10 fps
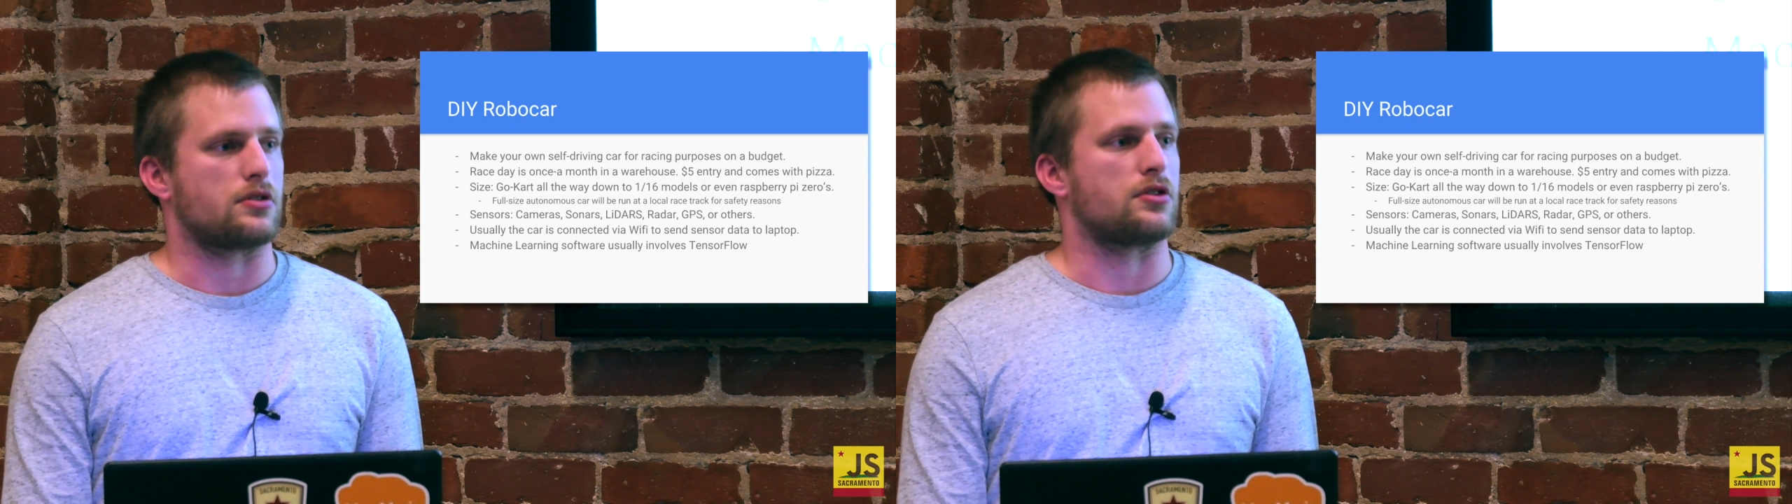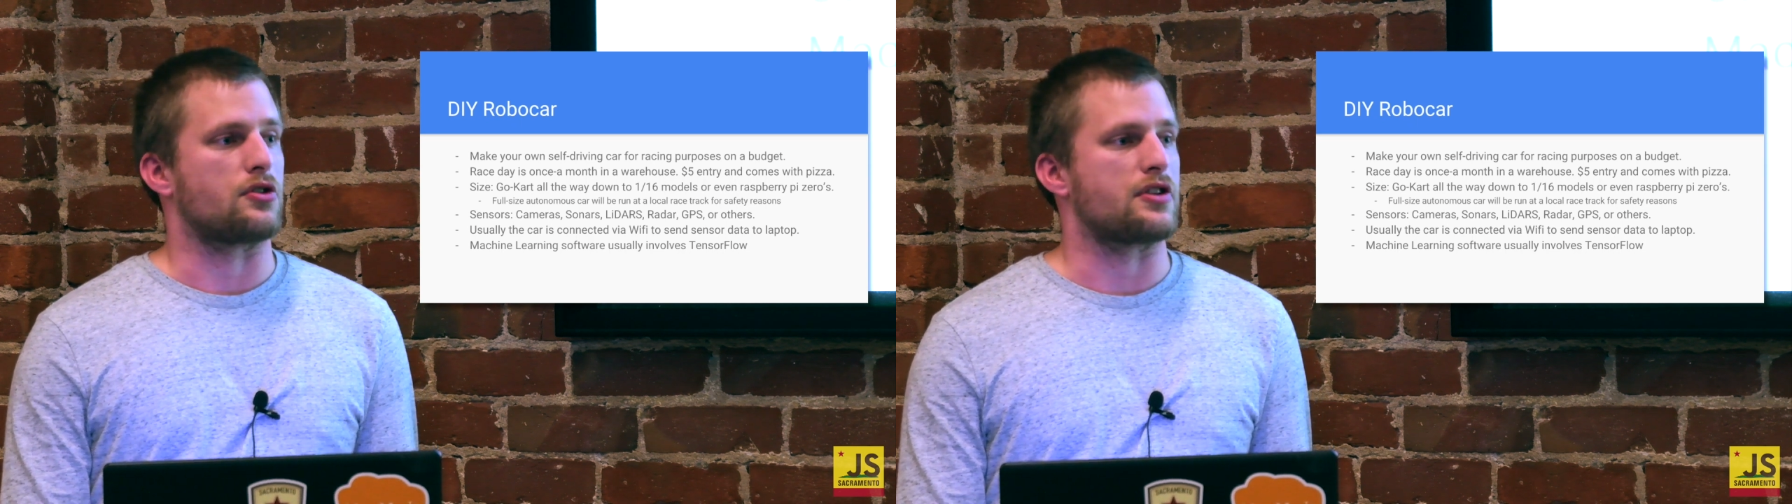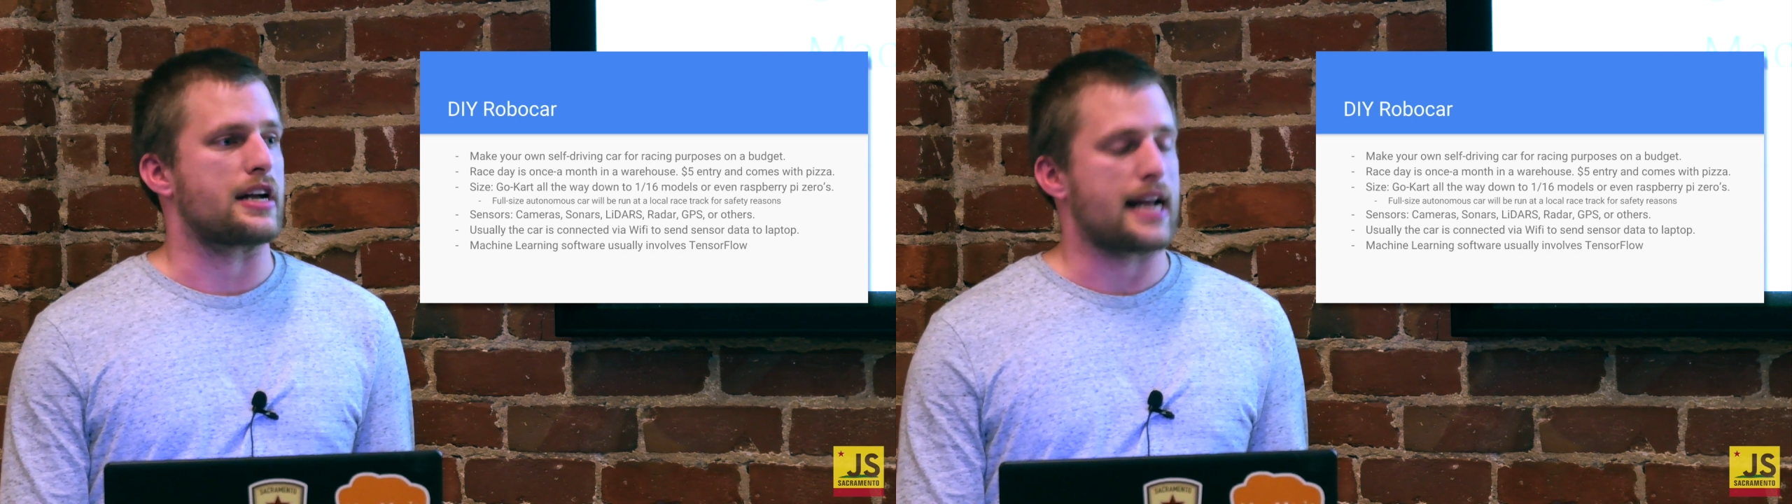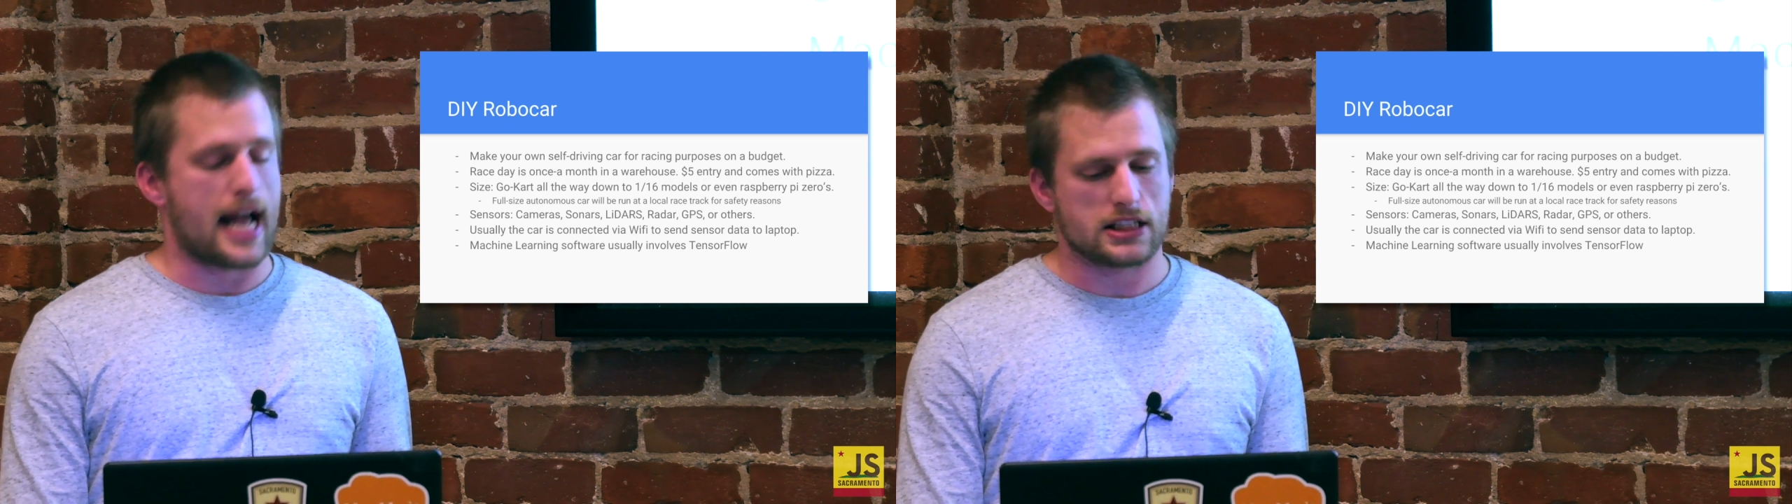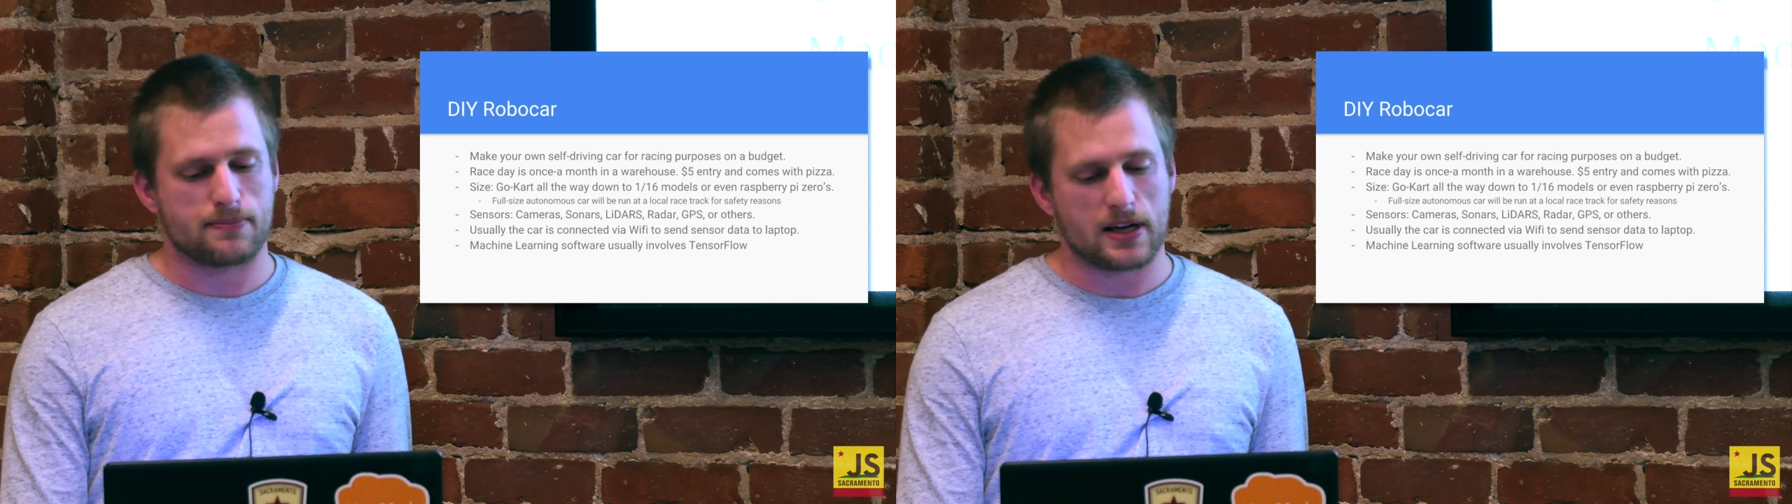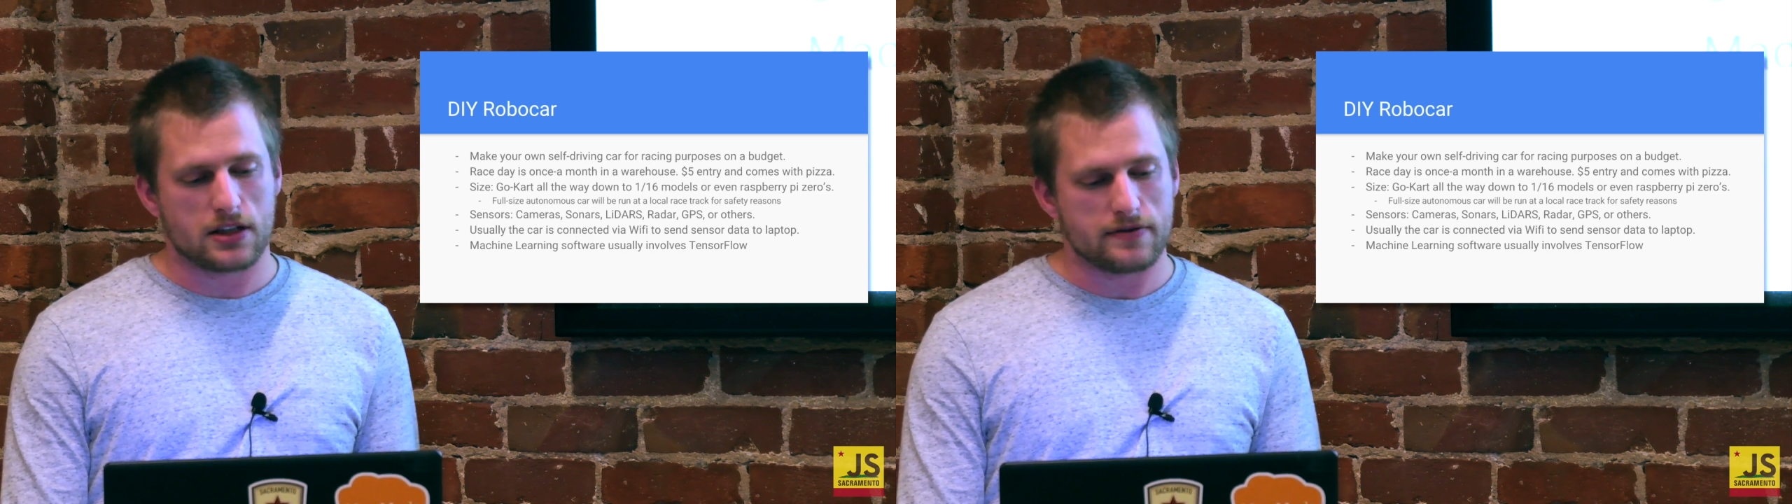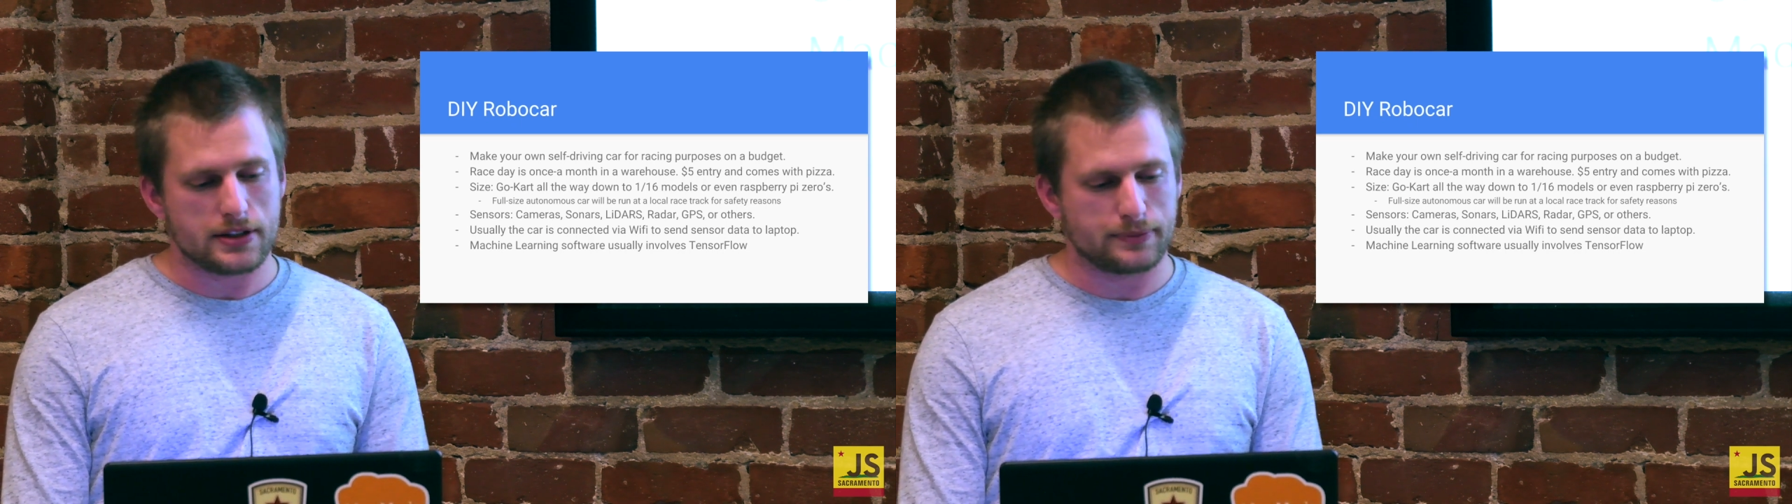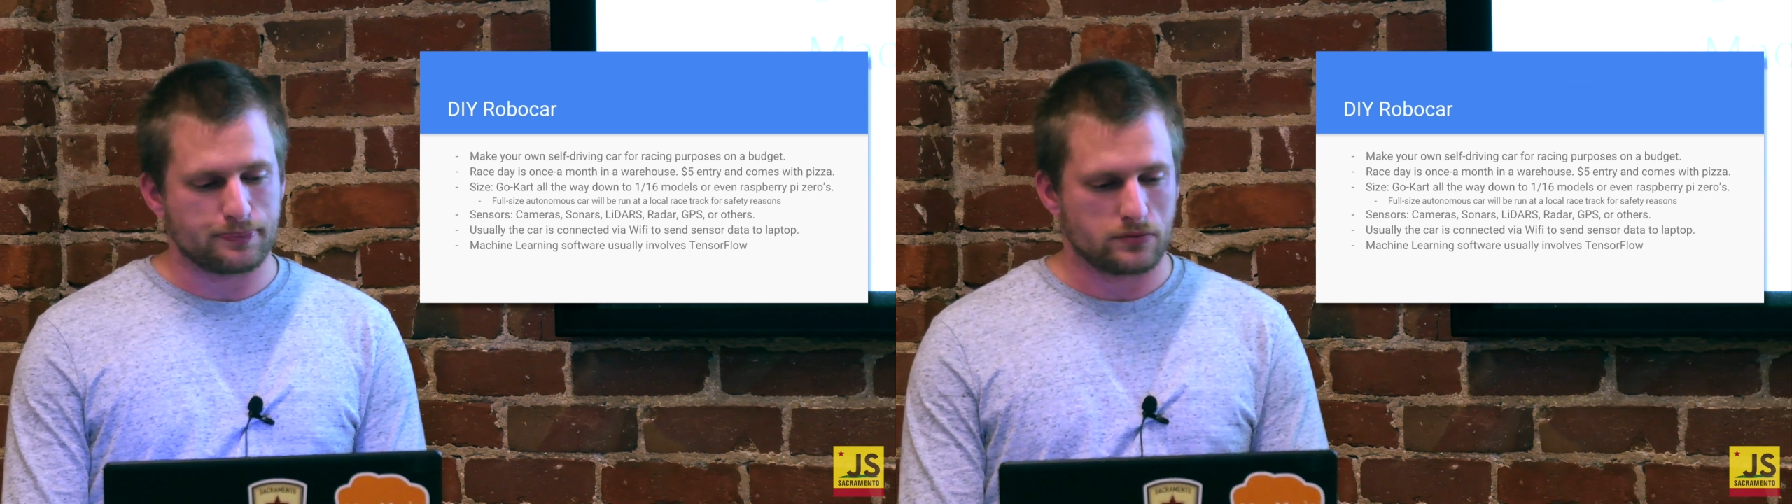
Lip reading: learning aspect of it.